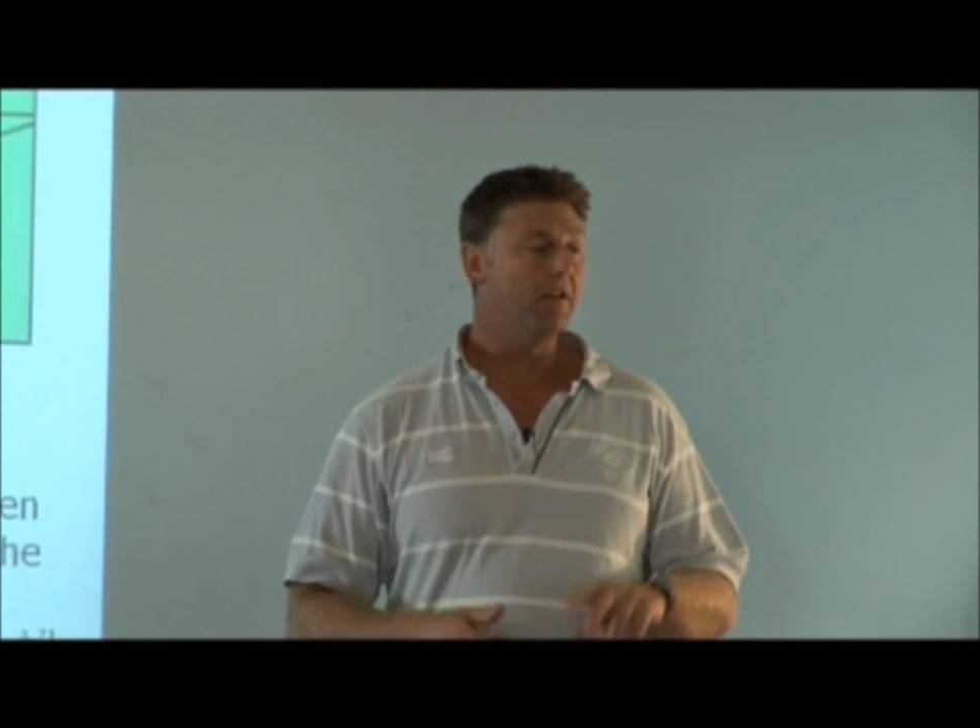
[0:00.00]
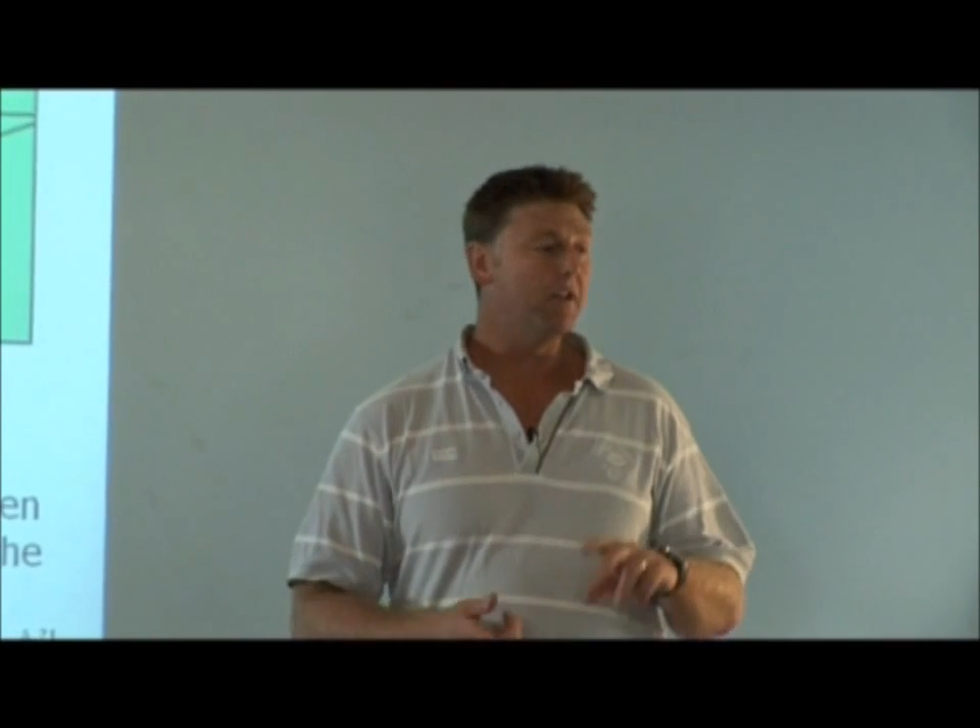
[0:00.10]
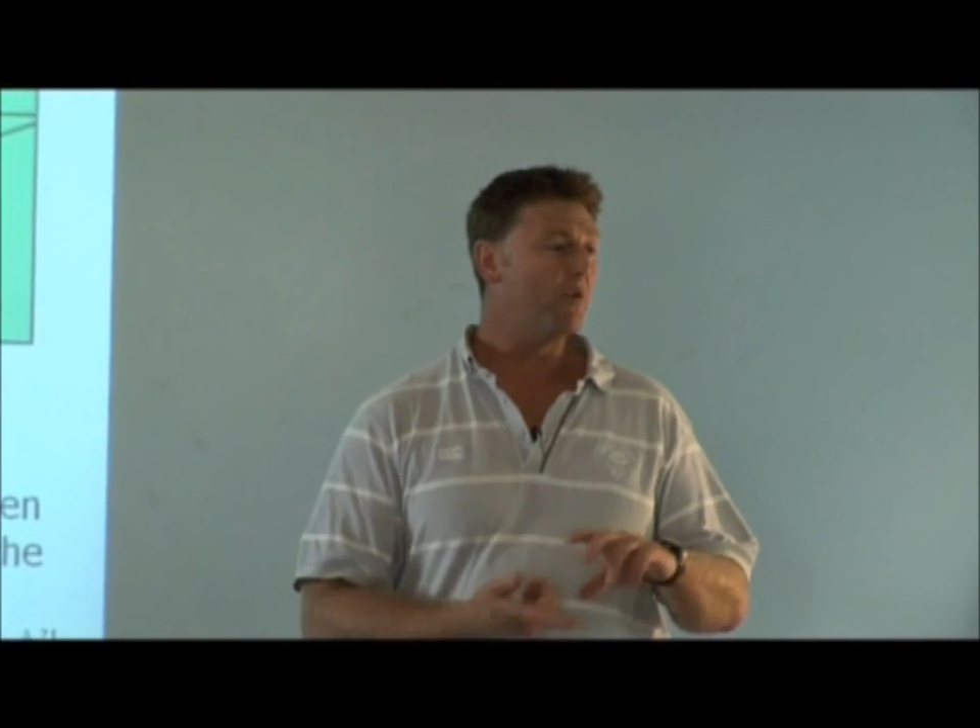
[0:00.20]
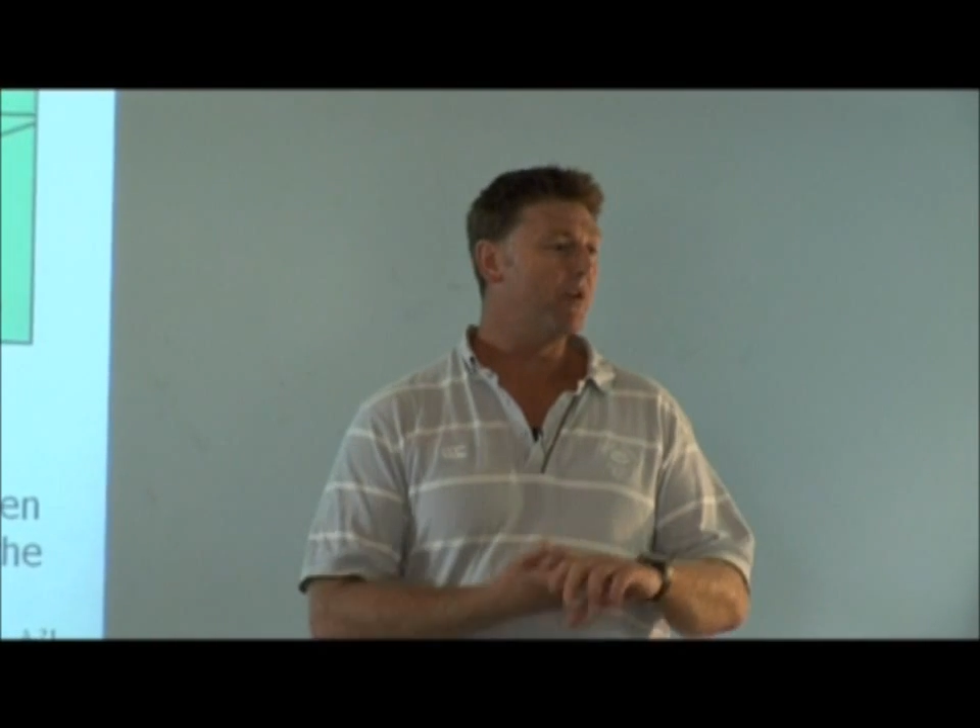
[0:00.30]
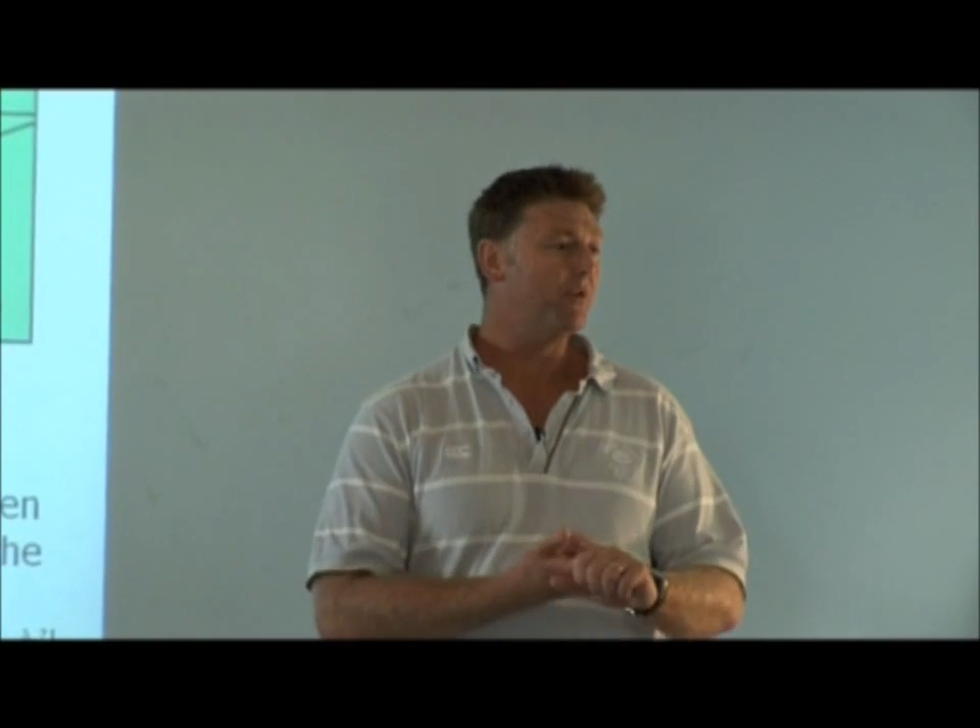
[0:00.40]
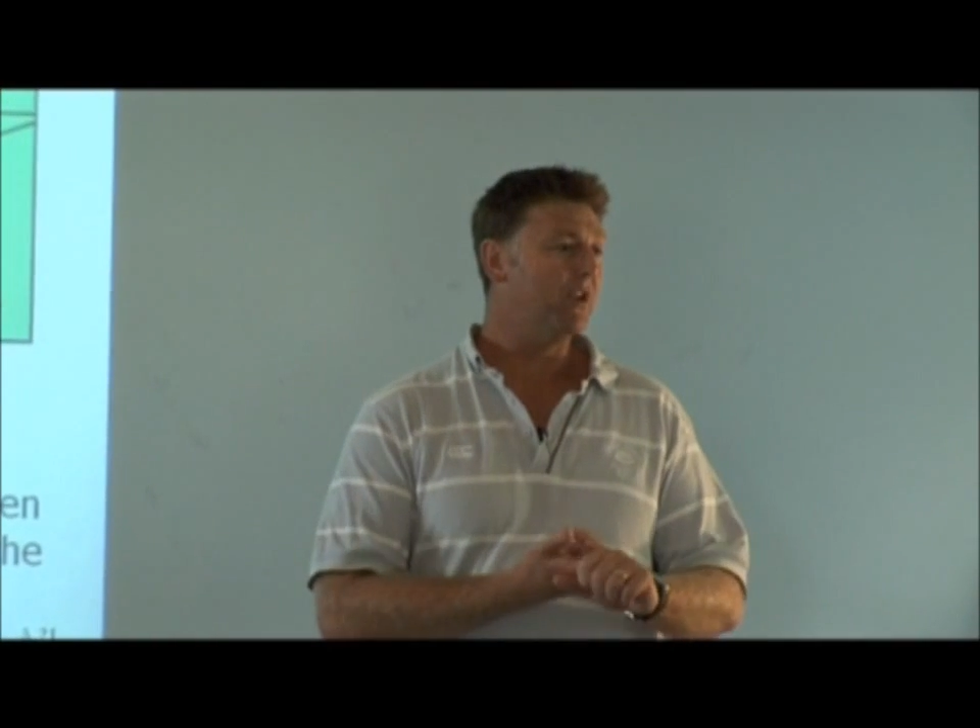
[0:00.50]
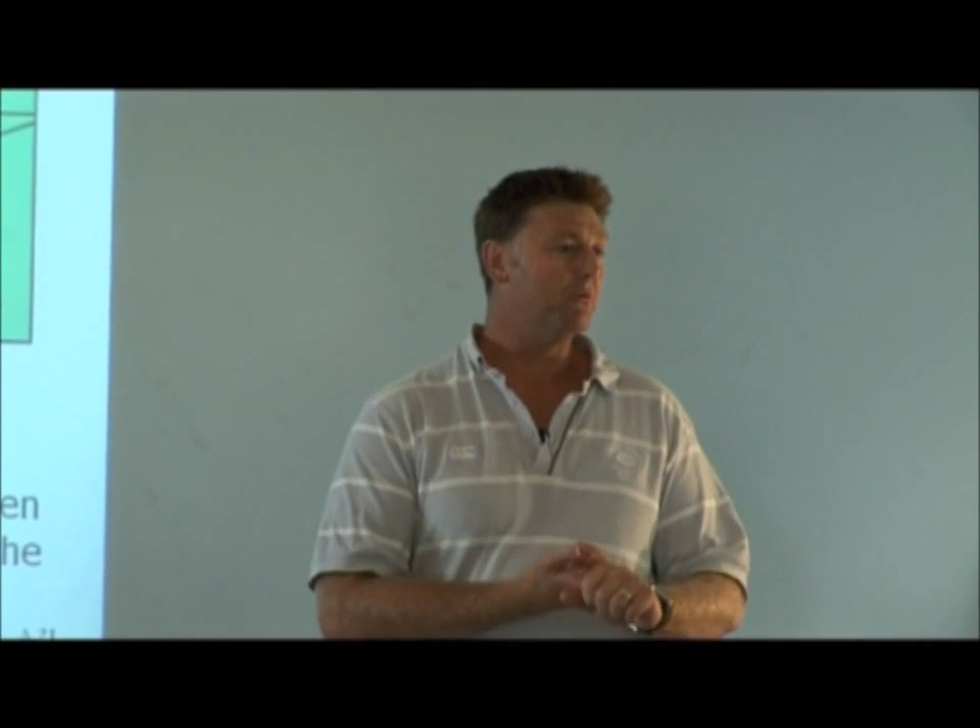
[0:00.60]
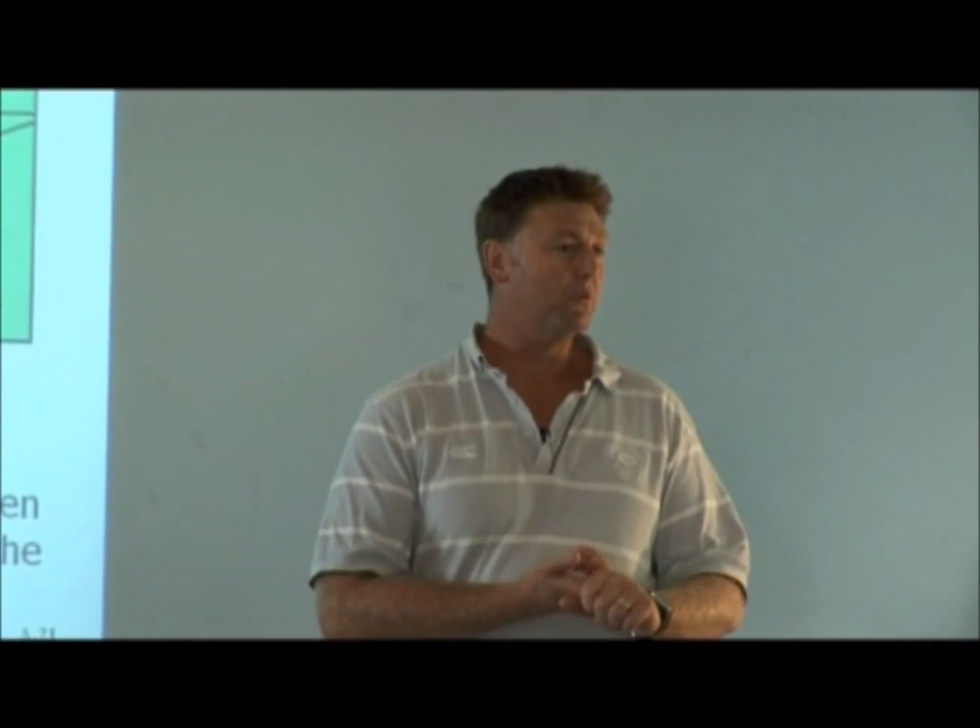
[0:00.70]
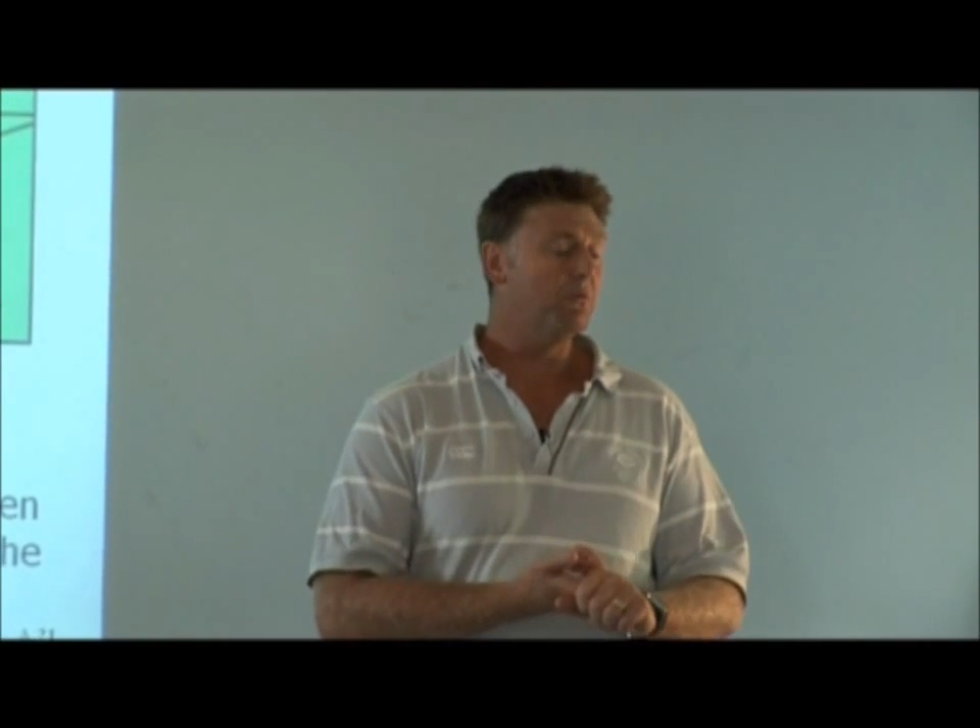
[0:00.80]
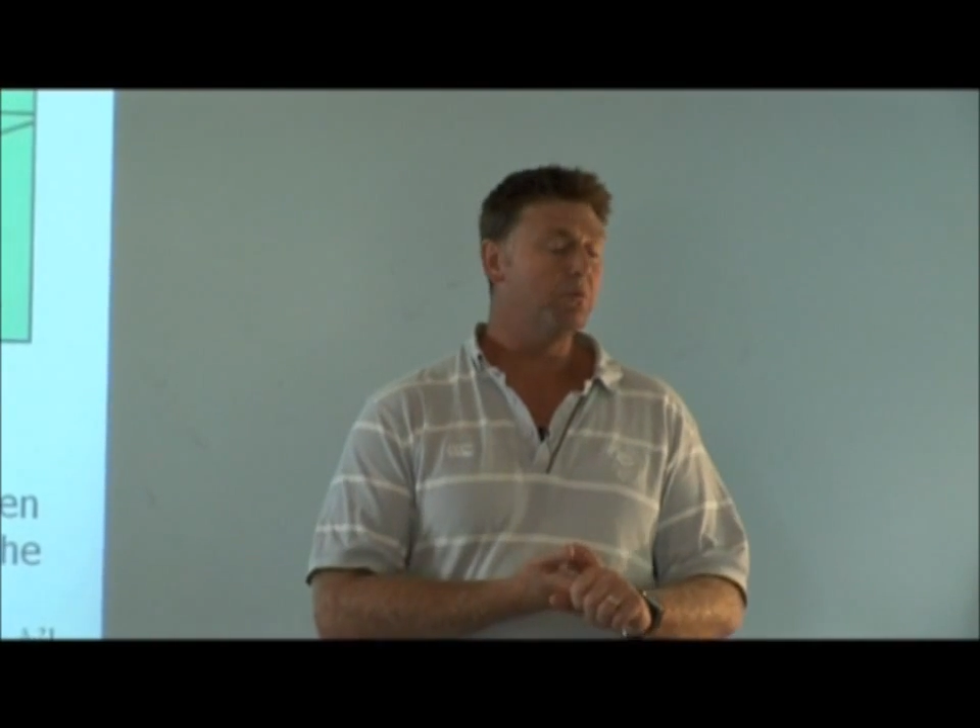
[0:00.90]
It might be
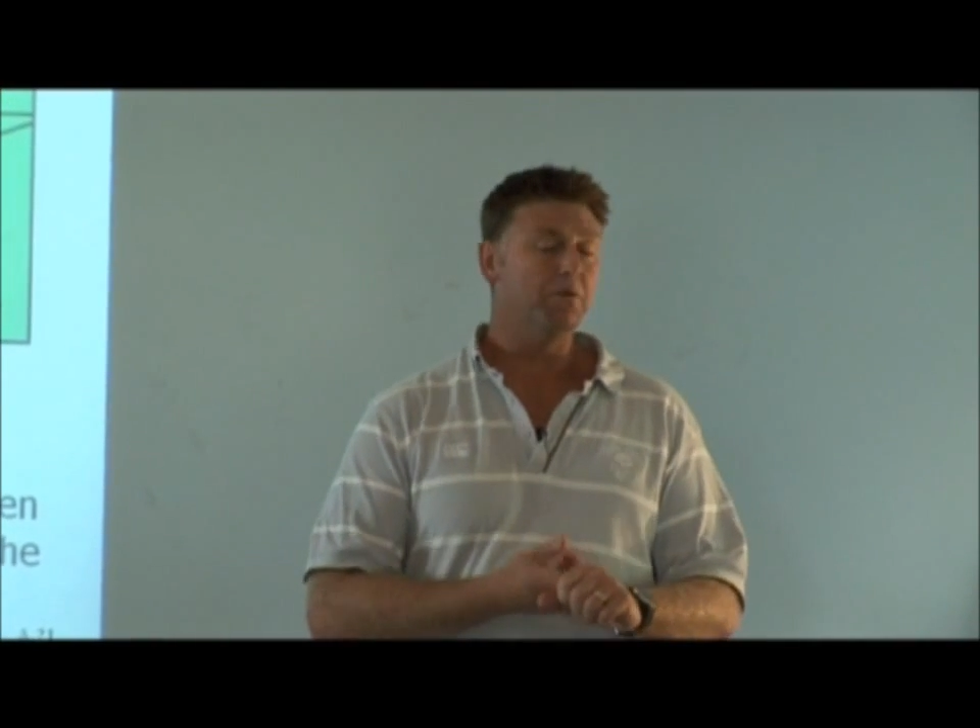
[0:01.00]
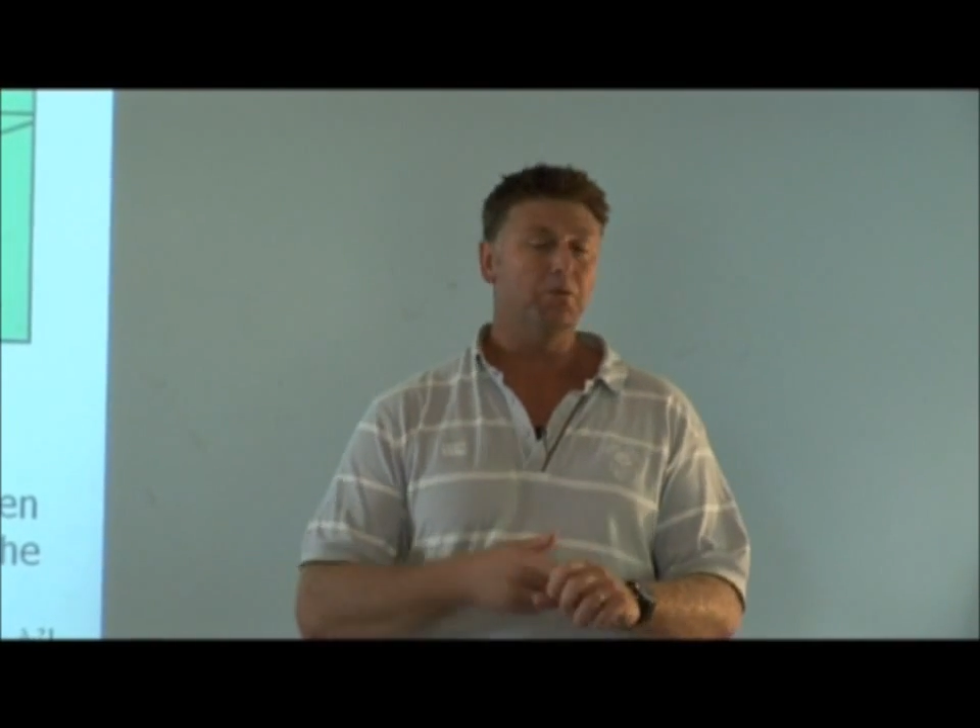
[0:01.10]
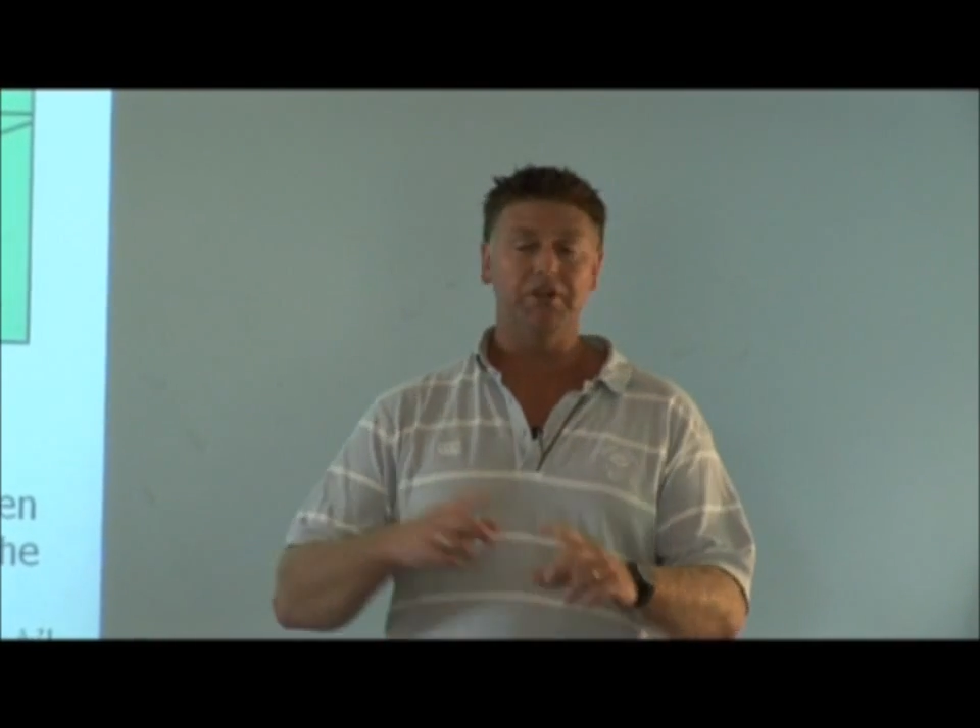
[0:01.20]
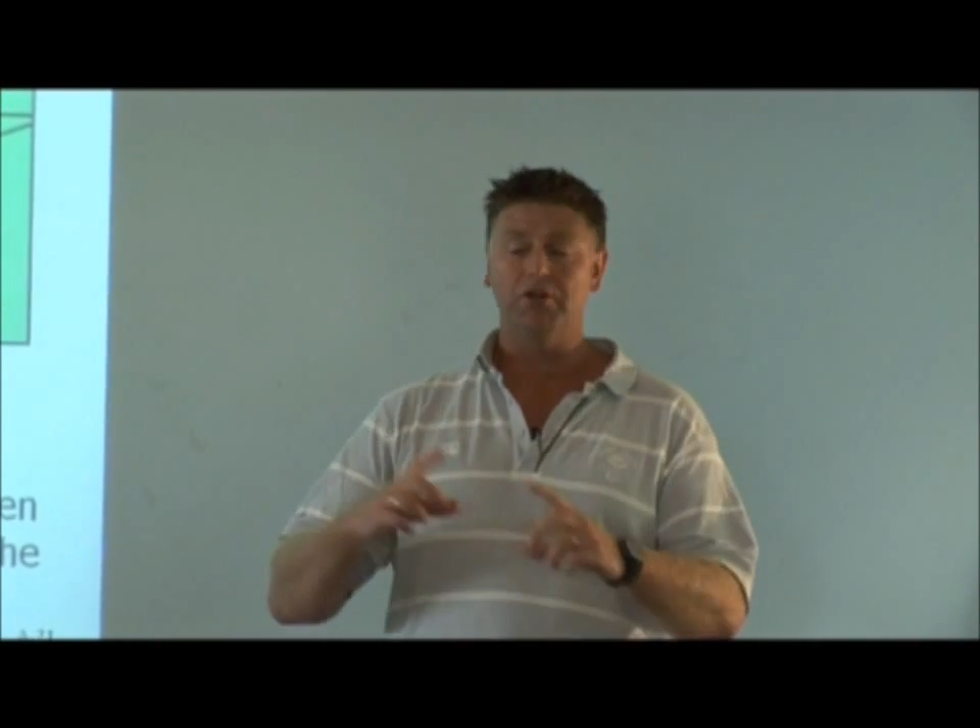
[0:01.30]
we